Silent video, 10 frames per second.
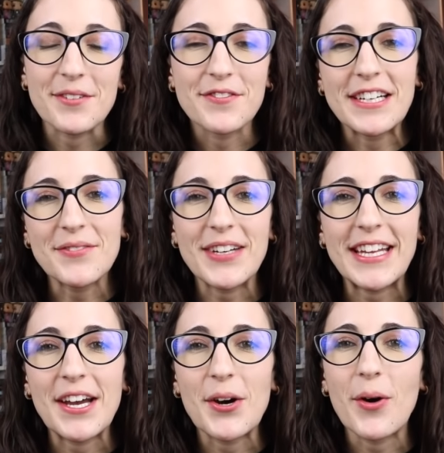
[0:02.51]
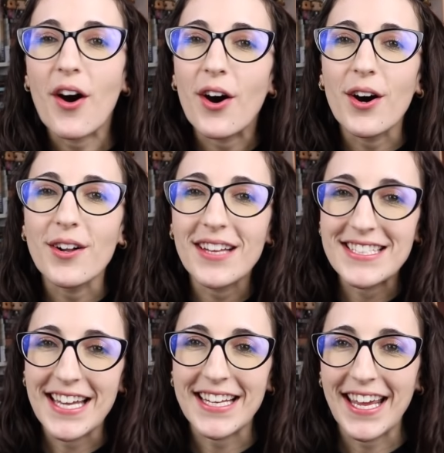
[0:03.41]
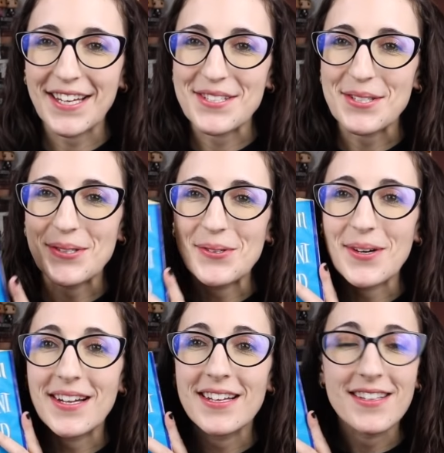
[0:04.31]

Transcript: a fun video all dedicated to